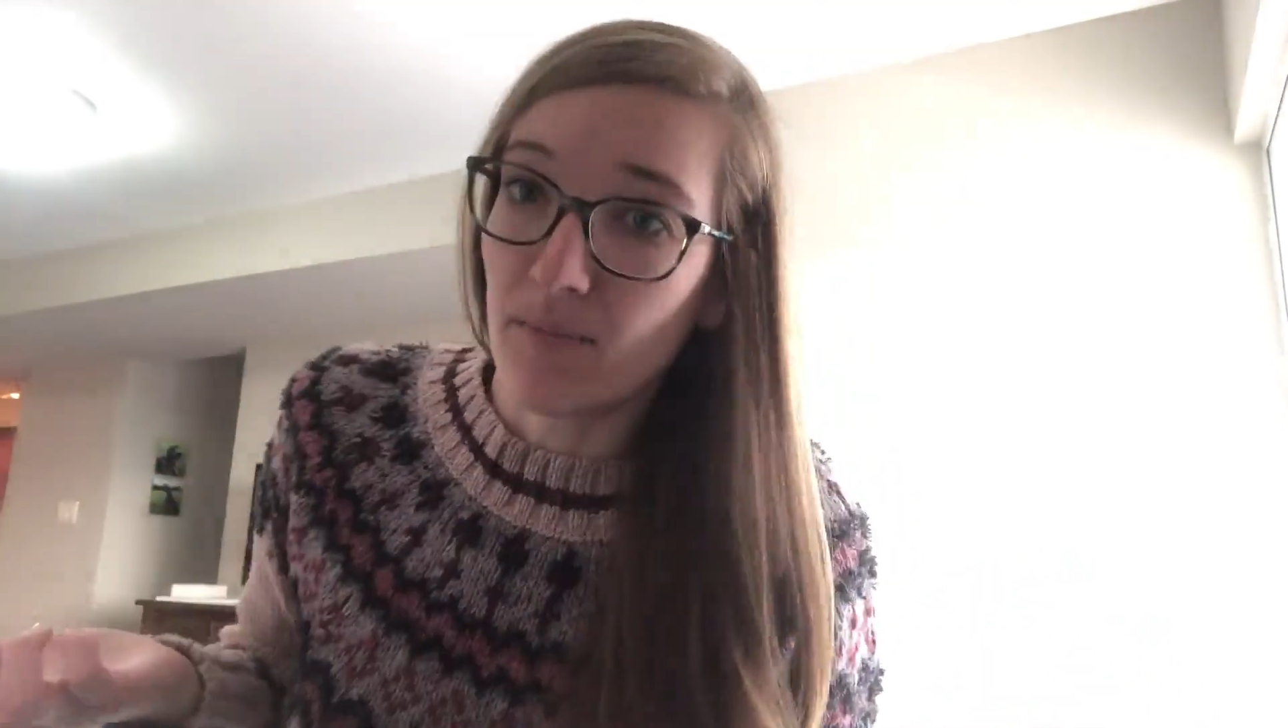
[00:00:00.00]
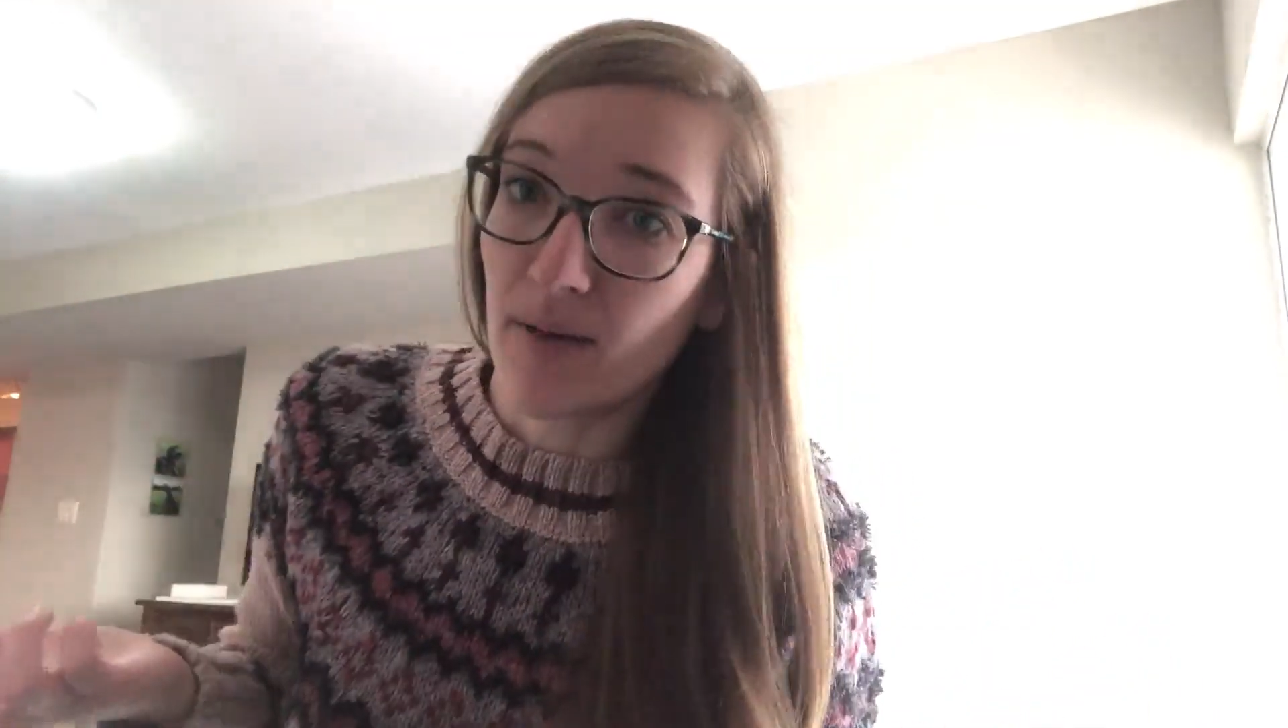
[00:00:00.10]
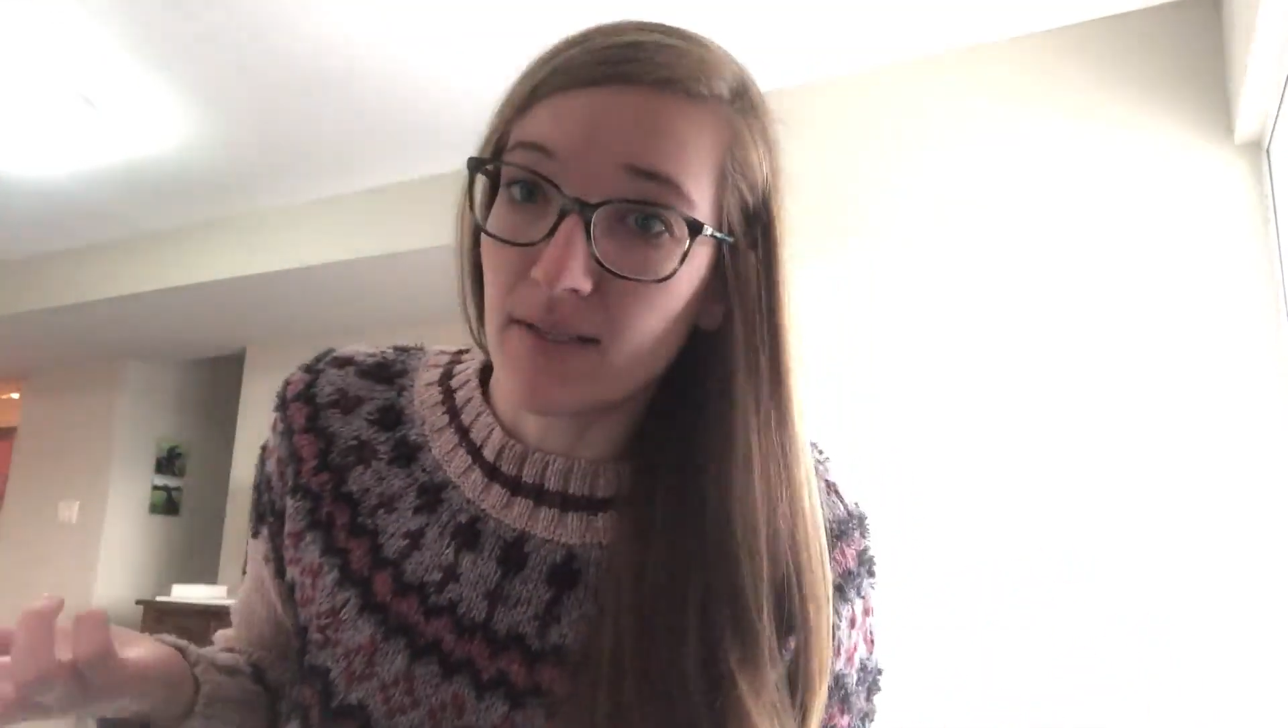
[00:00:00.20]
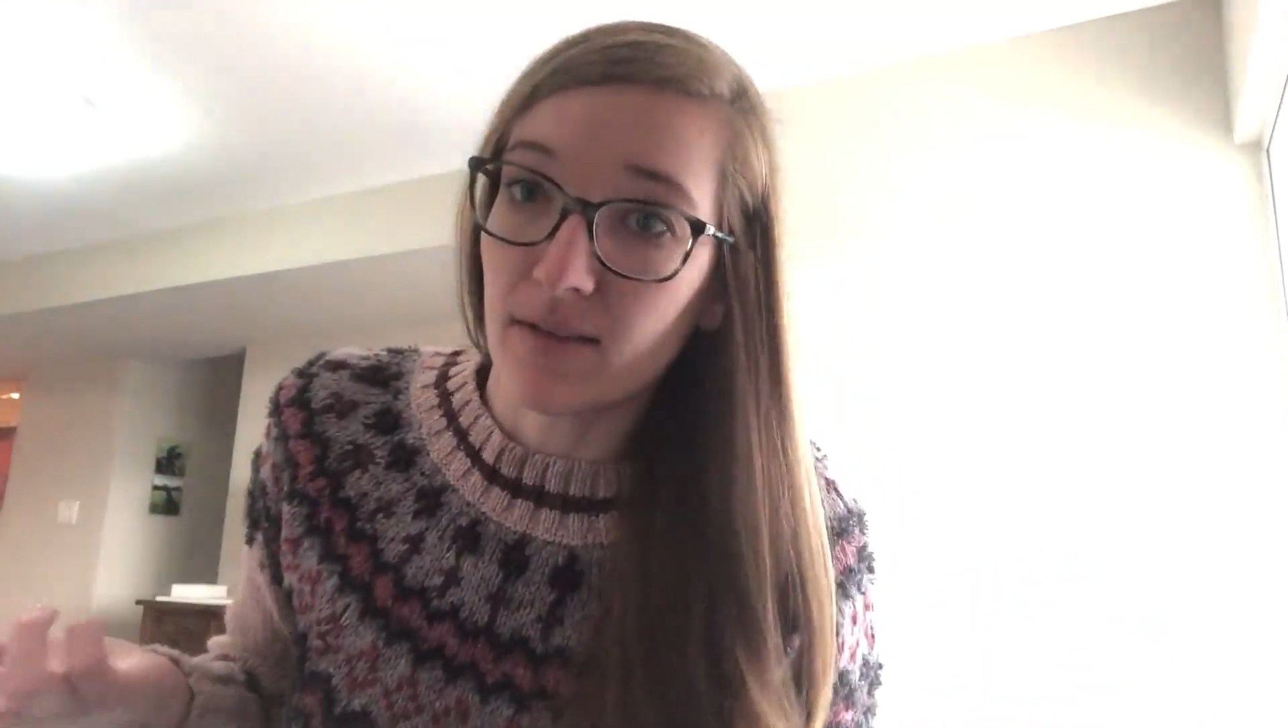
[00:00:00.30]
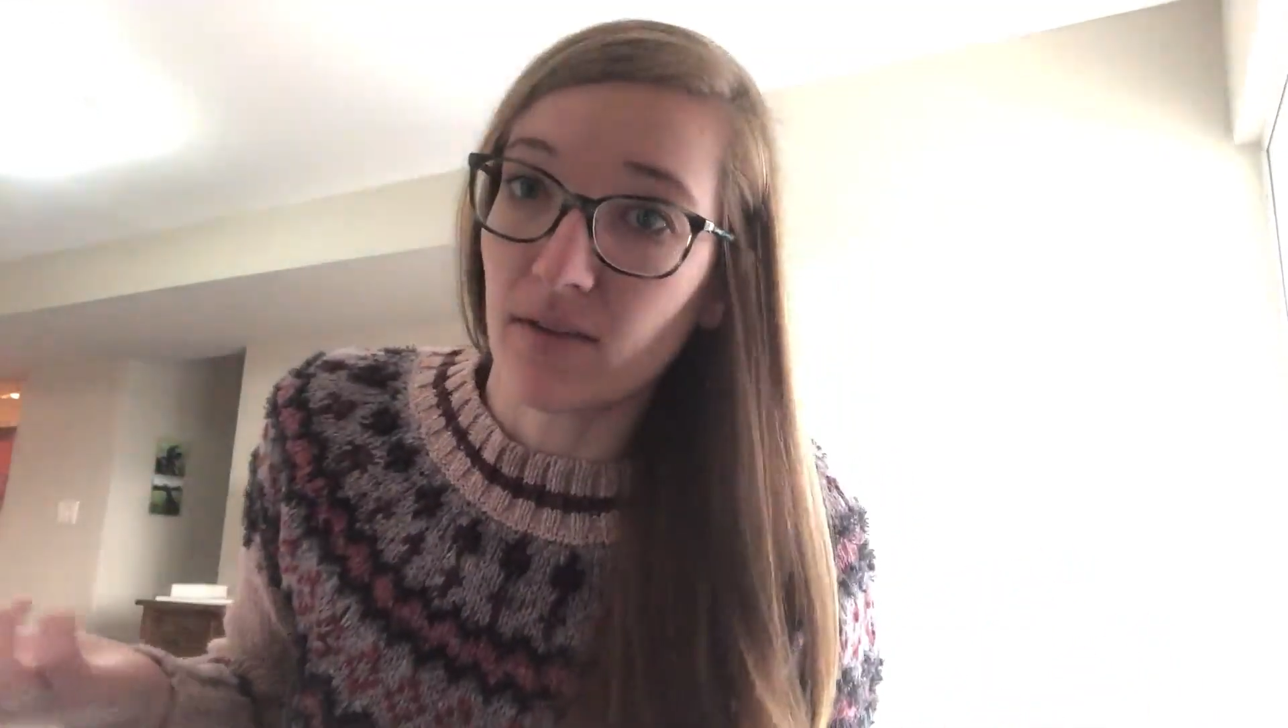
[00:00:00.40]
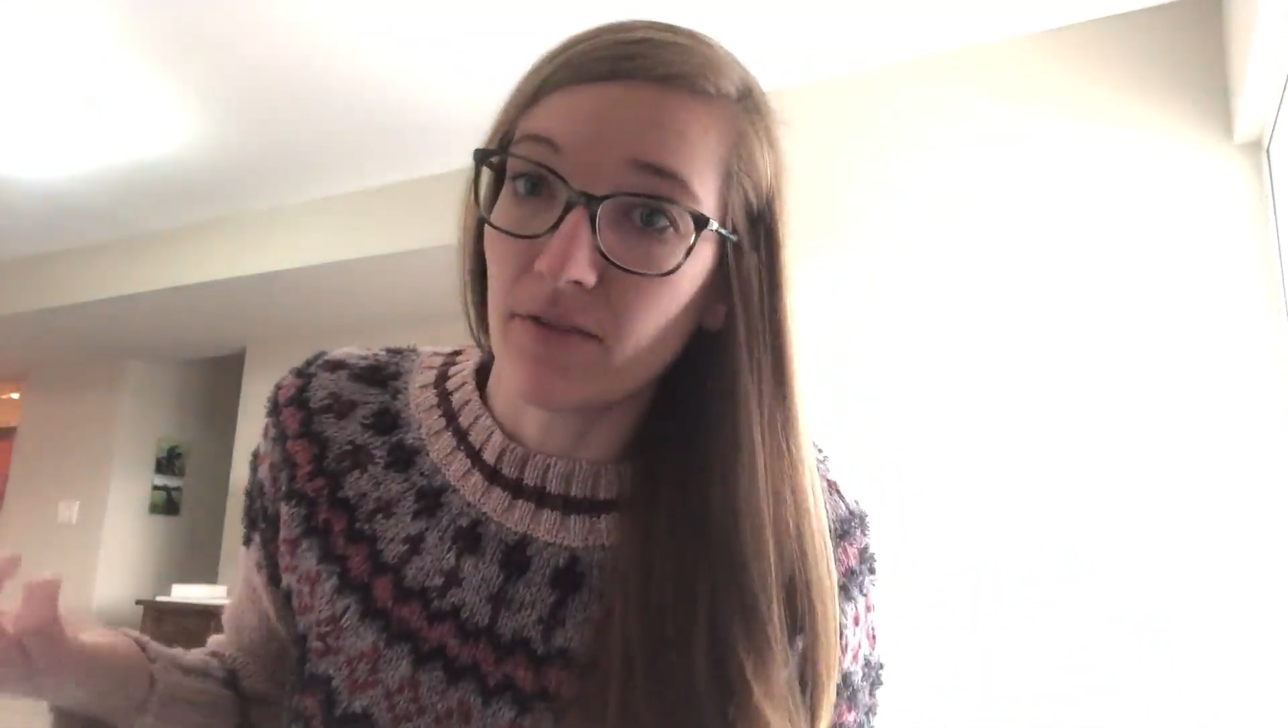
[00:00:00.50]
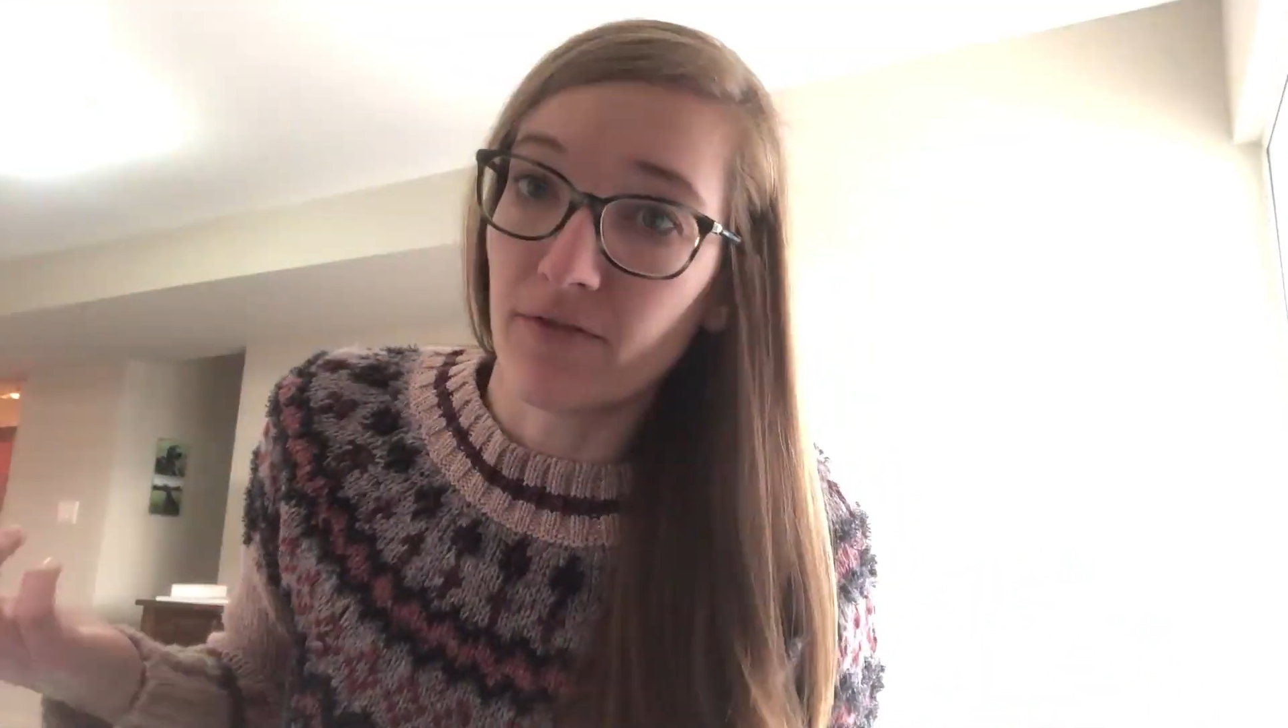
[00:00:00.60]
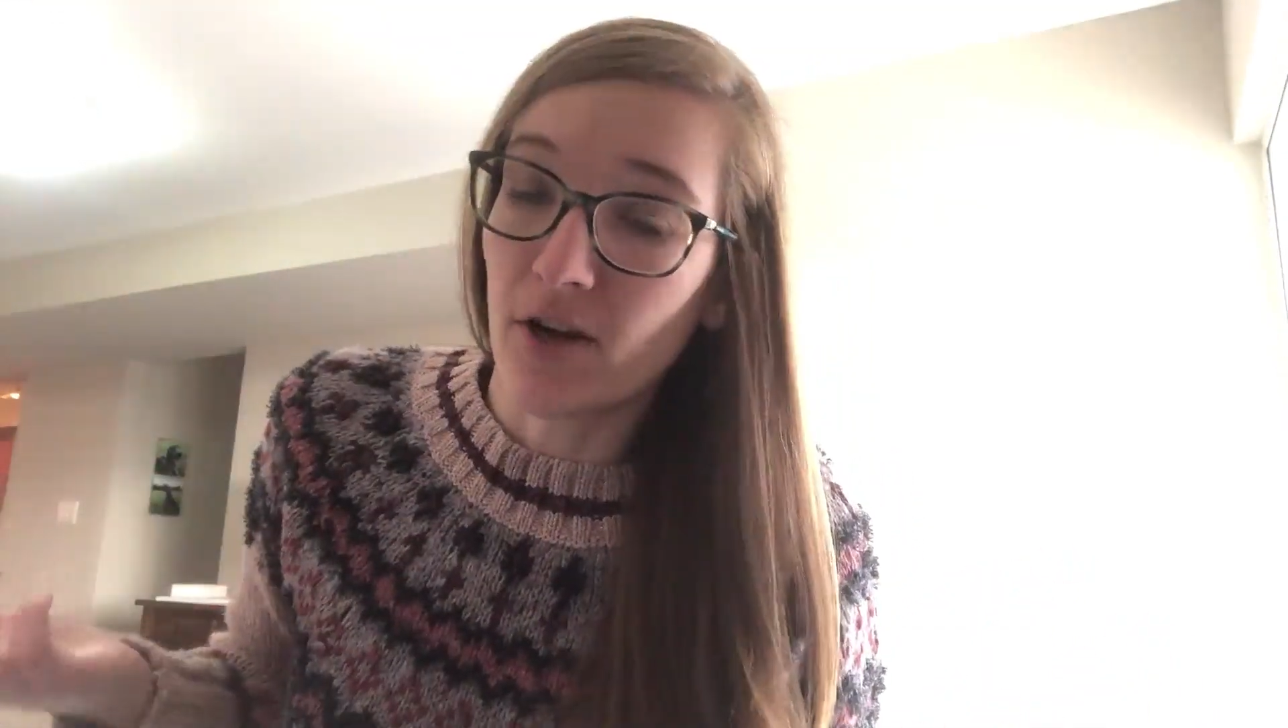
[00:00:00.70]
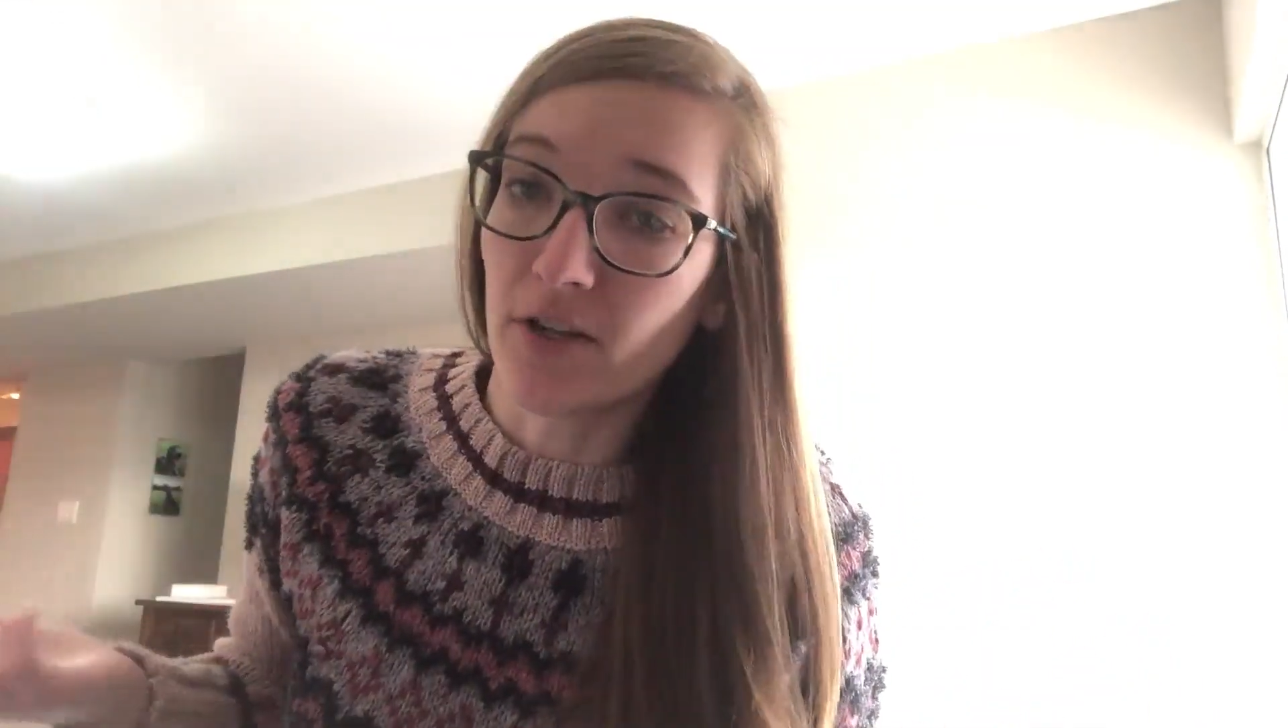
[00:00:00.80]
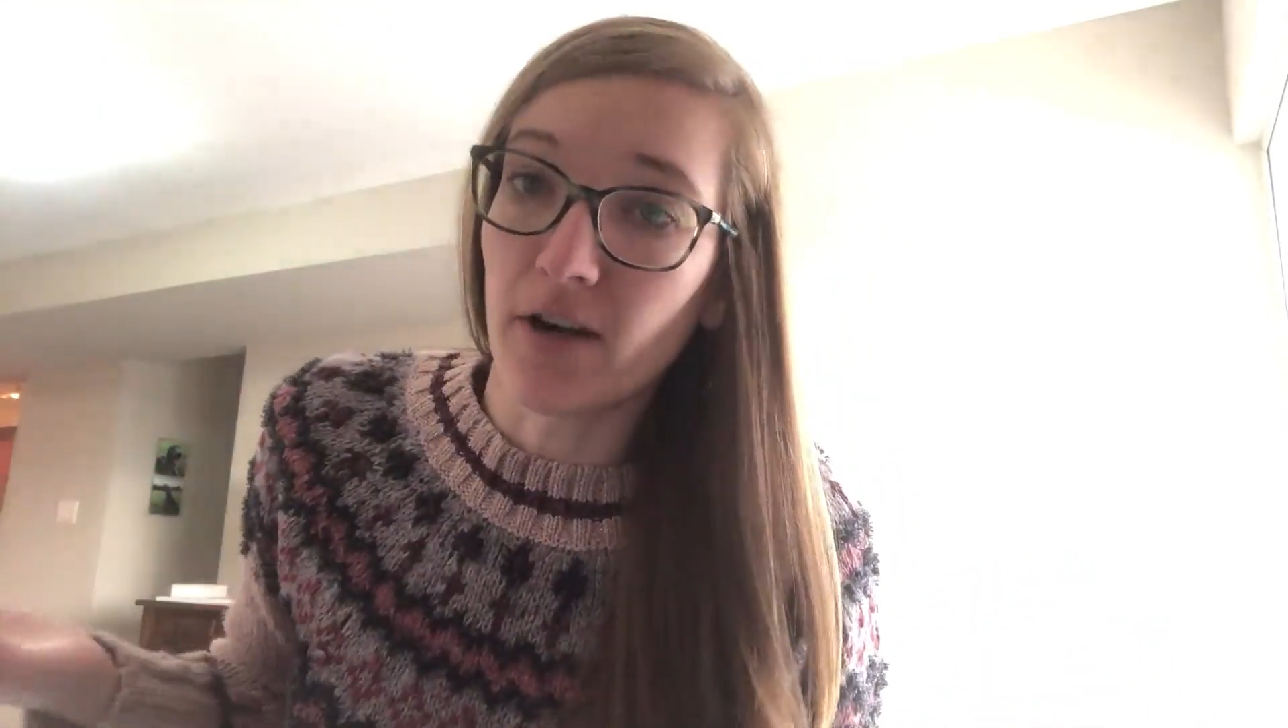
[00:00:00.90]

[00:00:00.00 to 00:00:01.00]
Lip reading: basically fall